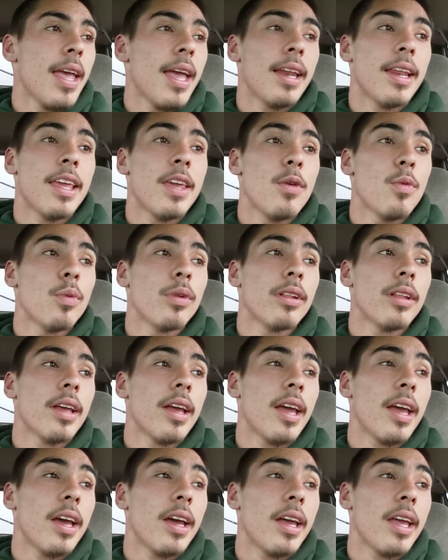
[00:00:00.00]
And He will
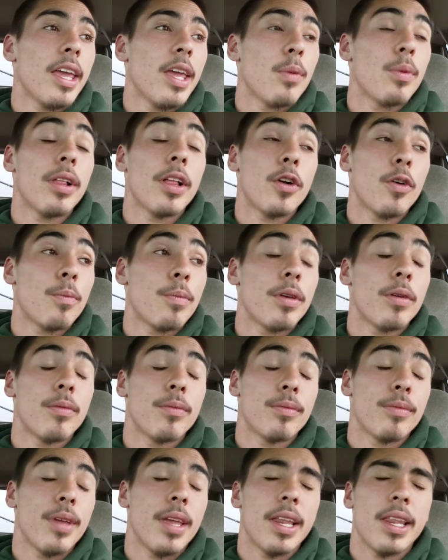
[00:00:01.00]
help you.
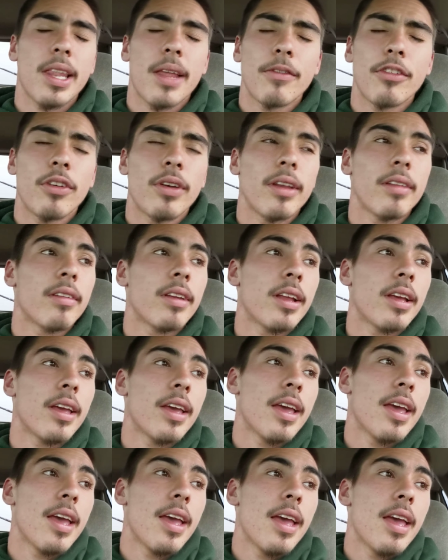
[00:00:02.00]
He loves you, and He's gonna,
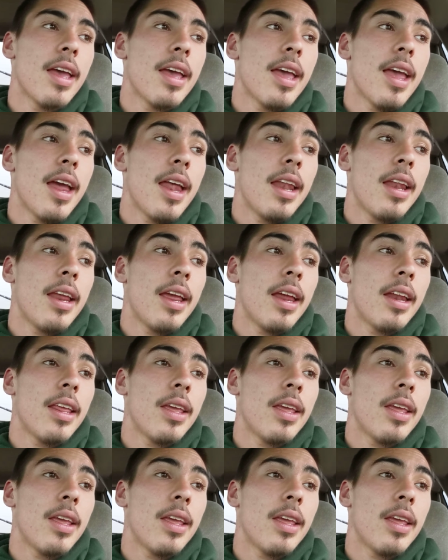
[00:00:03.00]
and